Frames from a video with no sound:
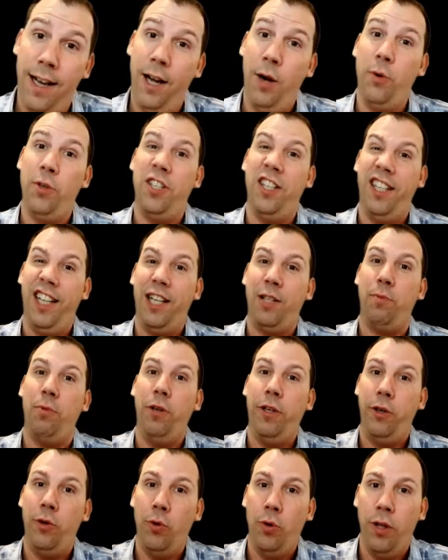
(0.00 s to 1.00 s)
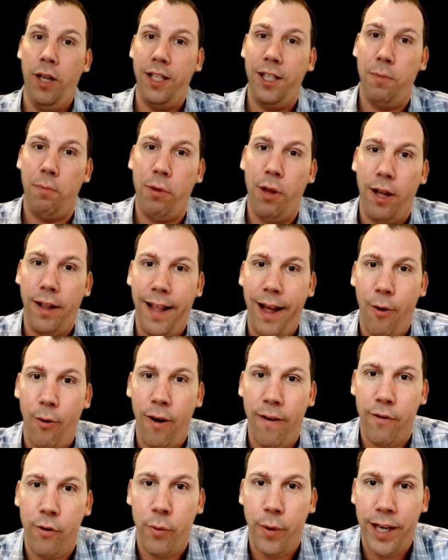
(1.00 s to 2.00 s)
I always think that's pretty cool. I like to plug that
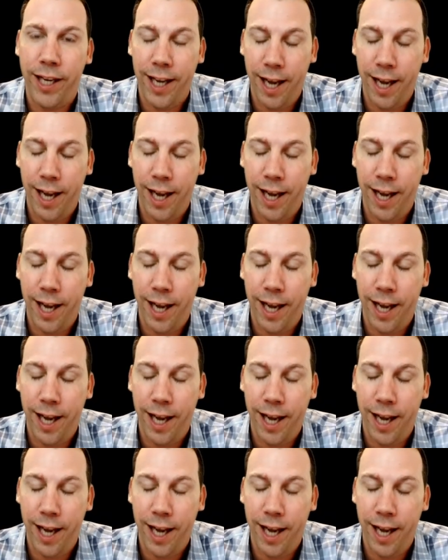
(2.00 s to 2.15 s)
wherever we